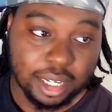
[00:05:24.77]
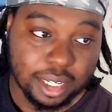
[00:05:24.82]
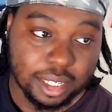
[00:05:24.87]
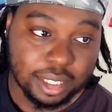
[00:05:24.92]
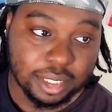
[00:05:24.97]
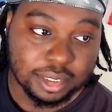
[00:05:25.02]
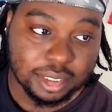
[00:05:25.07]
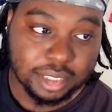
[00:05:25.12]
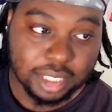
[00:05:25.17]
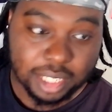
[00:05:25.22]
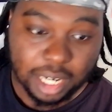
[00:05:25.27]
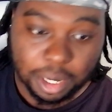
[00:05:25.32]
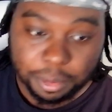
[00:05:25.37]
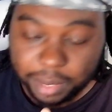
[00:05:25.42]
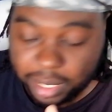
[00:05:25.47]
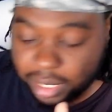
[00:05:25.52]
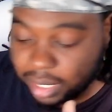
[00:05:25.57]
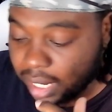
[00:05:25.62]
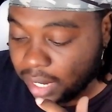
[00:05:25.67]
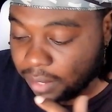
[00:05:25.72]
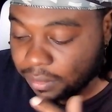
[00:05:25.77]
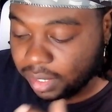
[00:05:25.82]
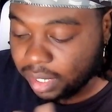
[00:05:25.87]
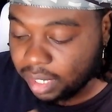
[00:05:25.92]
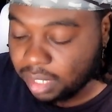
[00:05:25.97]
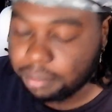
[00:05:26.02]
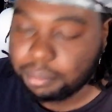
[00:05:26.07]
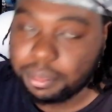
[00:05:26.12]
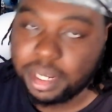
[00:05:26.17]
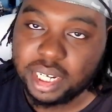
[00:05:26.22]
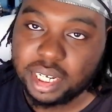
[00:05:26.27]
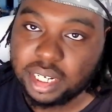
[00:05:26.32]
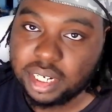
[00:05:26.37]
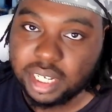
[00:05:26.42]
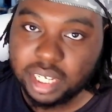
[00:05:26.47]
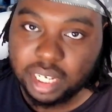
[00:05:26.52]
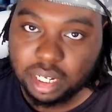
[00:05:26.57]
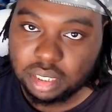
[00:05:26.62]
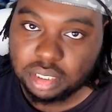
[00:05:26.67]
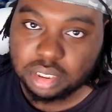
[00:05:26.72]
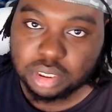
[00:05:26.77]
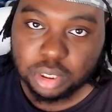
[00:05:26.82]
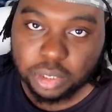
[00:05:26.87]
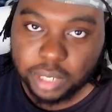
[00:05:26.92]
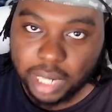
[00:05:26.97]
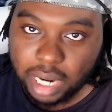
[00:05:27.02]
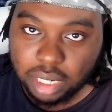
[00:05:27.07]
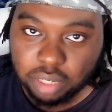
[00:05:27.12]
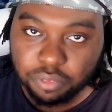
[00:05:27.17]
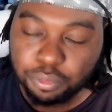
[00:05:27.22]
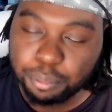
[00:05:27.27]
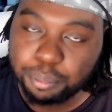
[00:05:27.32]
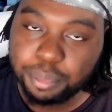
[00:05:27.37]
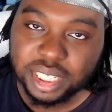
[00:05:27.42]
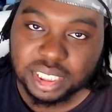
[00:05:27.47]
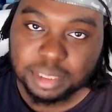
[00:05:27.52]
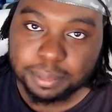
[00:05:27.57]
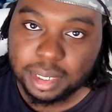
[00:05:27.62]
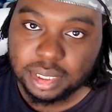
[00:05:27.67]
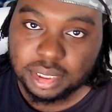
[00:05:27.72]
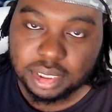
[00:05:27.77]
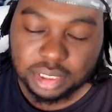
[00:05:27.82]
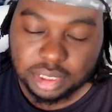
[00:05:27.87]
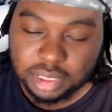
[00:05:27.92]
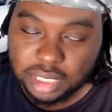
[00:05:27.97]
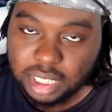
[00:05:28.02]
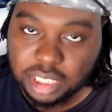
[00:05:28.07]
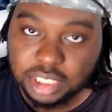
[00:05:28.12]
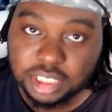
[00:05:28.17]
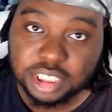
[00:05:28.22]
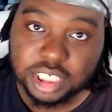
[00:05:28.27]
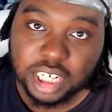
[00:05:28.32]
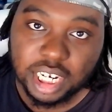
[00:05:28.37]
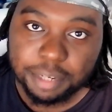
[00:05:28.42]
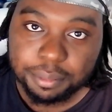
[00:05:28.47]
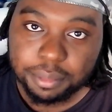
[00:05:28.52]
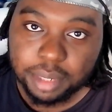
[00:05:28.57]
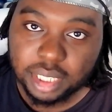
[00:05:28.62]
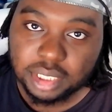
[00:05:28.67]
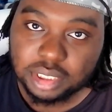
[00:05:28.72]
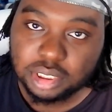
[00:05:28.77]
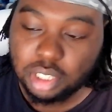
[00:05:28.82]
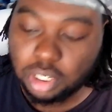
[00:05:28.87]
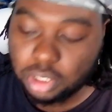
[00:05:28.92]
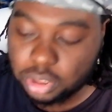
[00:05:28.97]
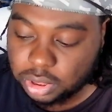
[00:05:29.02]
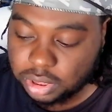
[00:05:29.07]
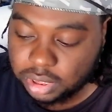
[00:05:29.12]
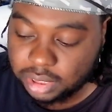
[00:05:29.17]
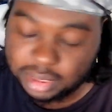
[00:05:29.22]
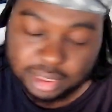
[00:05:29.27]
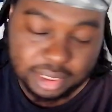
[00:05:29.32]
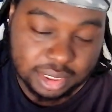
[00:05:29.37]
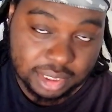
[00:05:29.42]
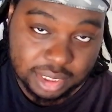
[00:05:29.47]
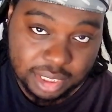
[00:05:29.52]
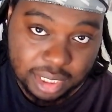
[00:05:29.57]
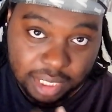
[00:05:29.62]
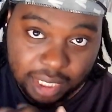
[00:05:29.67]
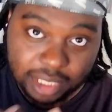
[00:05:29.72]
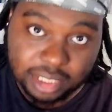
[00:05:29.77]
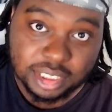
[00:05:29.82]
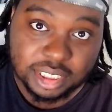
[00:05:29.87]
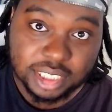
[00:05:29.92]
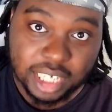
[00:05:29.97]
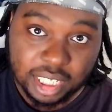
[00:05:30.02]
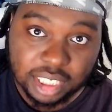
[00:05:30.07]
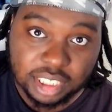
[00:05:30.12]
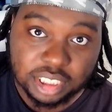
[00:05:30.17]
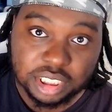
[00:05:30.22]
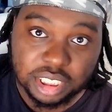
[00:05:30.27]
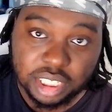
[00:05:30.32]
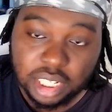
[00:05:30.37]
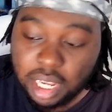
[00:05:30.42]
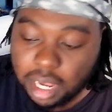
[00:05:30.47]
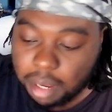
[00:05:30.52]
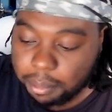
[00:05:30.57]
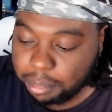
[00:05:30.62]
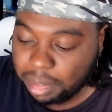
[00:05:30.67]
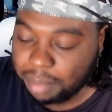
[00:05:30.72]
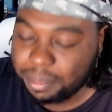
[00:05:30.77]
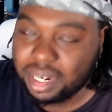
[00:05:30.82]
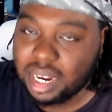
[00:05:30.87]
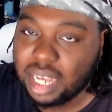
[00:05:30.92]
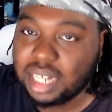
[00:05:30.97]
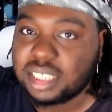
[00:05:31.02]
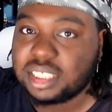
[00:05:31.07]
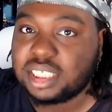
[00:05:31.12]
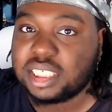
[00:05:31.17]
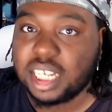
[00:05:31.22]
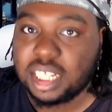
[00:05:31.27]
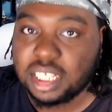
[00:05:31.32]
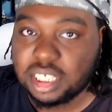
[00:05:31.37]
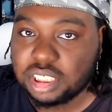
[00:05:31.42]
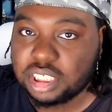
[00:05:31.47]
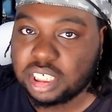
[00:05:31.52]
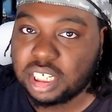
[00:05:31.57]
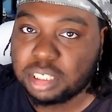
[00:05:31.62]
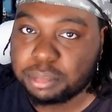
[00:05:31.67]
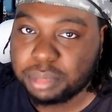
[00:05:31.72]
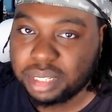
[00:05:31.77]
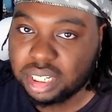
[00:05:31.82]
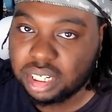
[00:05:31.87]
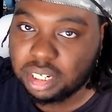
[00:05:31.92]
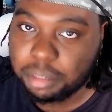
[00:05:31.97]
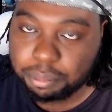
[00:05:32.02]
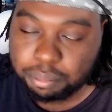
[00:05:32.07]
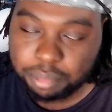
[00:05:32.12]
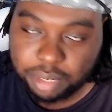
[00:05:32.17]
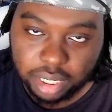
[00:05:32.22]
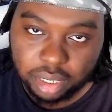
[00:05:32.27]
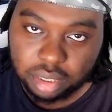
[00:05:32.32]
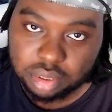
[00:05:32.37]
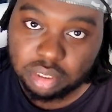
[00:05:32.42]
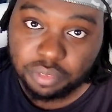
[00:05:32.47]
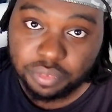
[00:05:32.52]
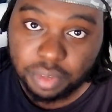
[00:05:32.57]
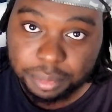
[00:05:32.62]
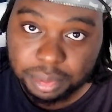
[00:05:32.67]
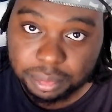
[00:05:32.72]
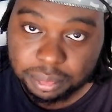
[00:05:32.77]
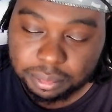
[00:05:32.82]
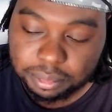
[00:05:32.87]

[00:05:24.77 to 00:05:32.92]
say that right now, that making a character out of base mesh is not a shame. It's still as challenging. Maybe not as challenging as making a character from